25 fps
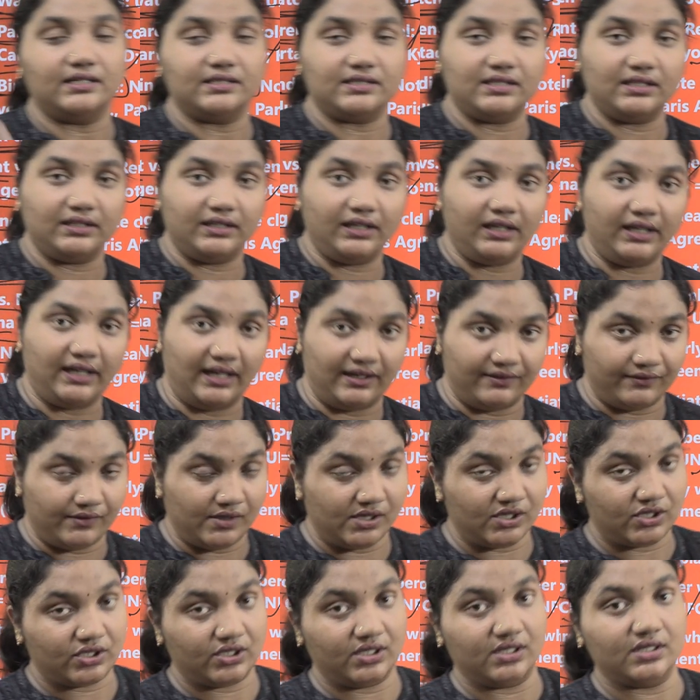and see the
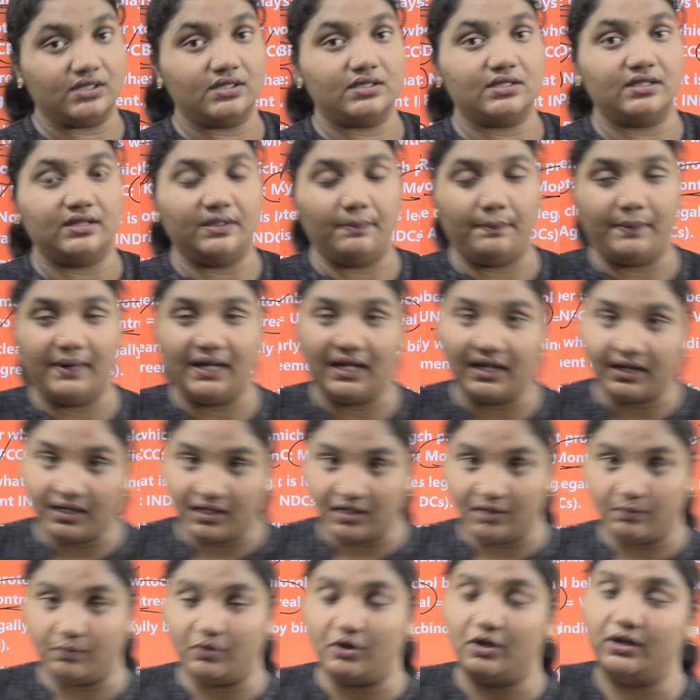conventions, the
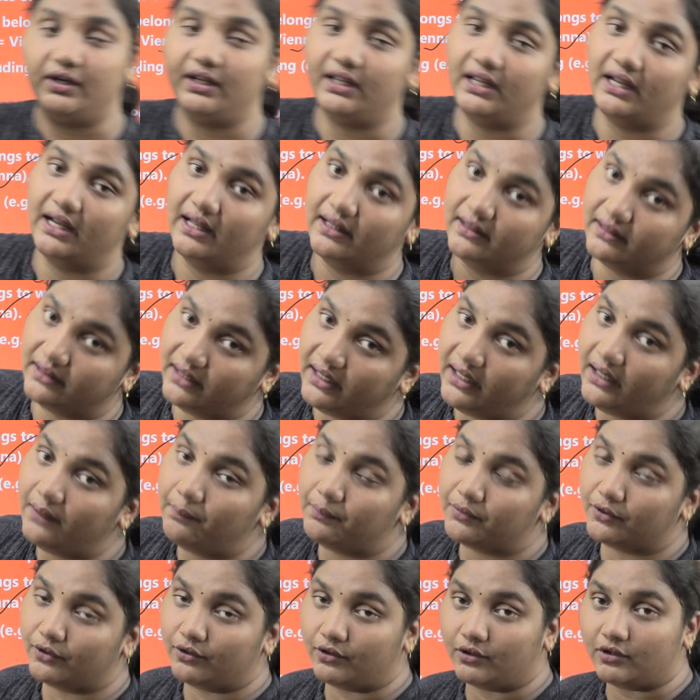parent body and the
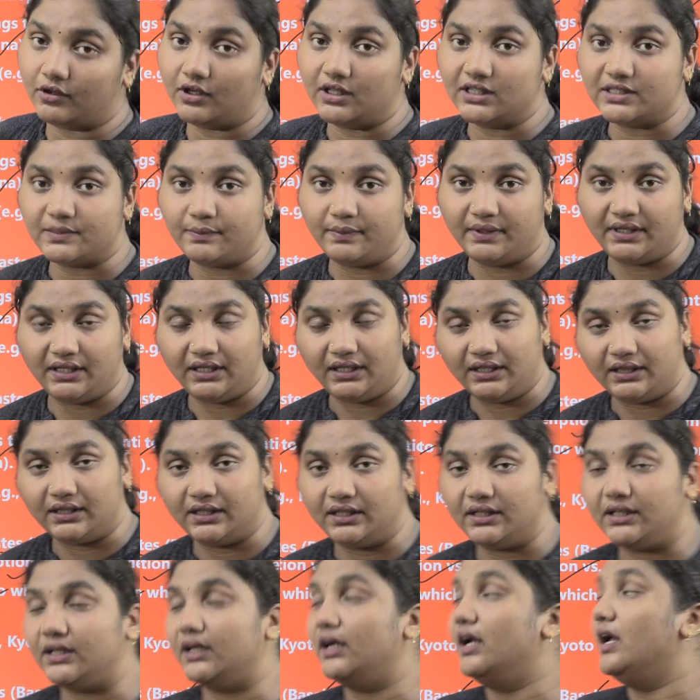protocols beneath
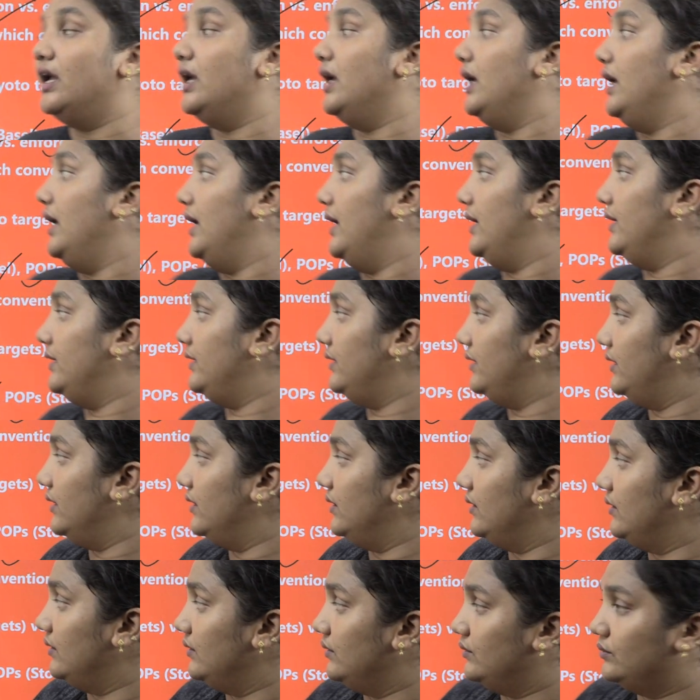it, and
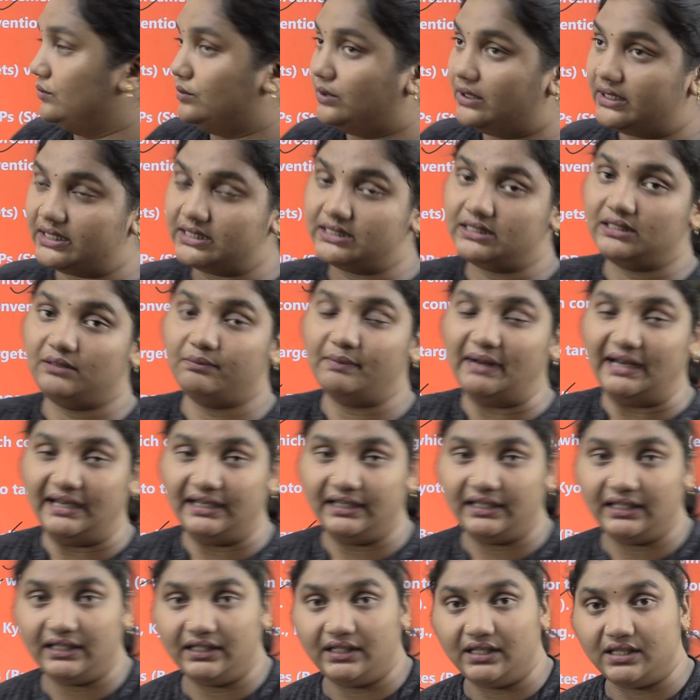what is the
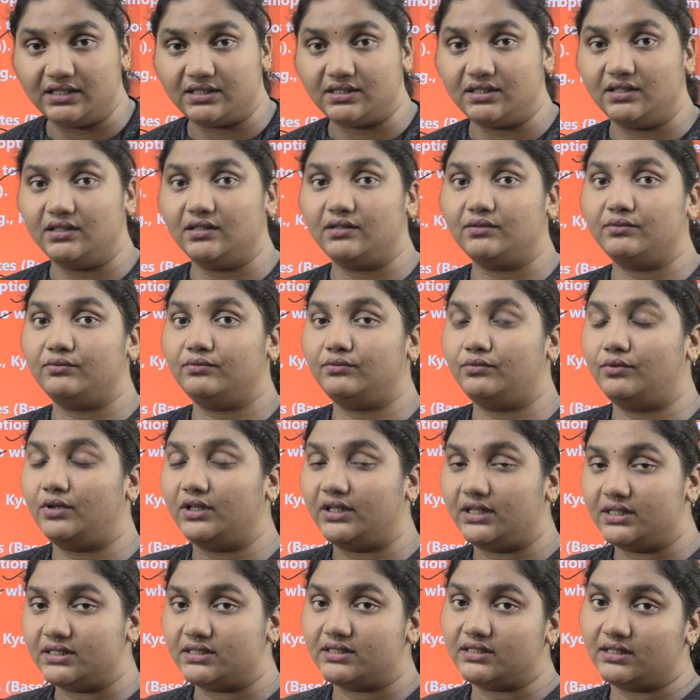binding nature,
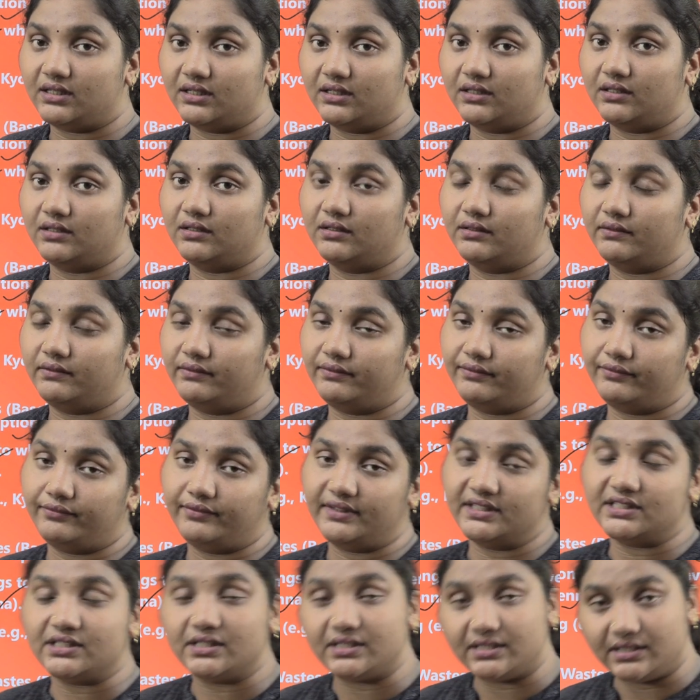what is
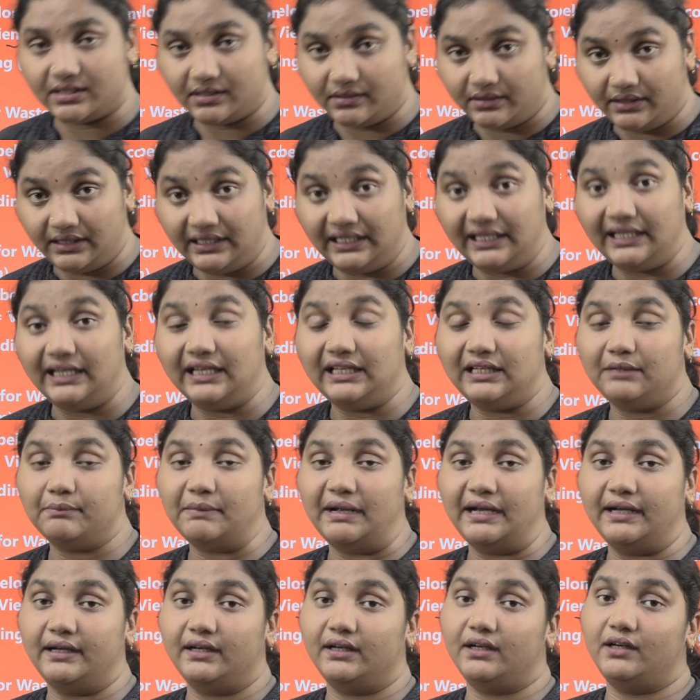which is legally
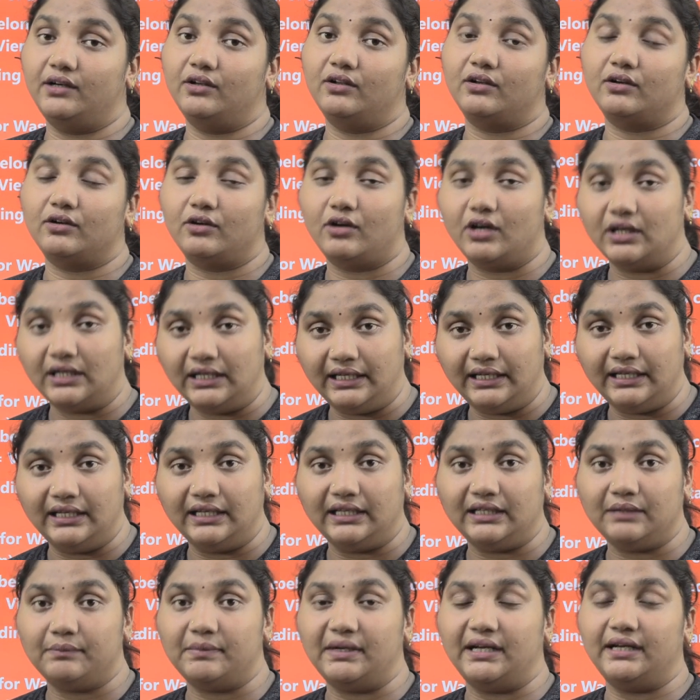binded or not
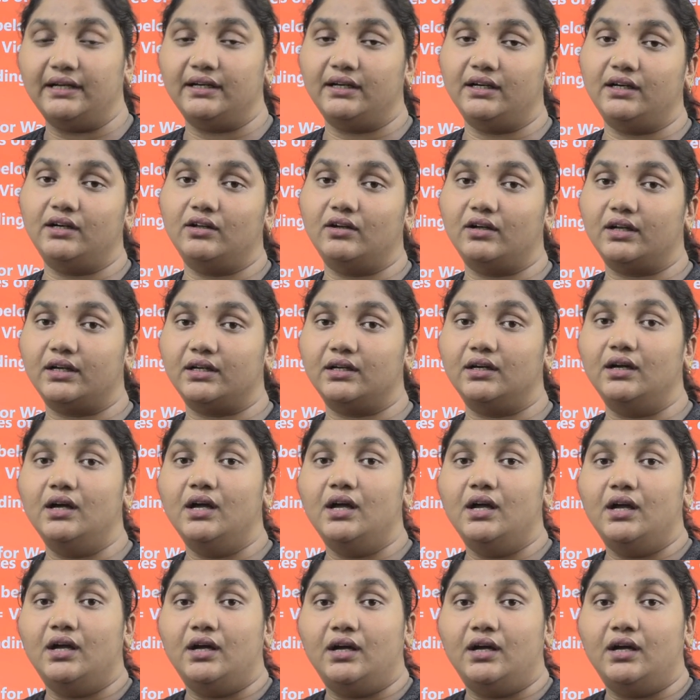legally binded, or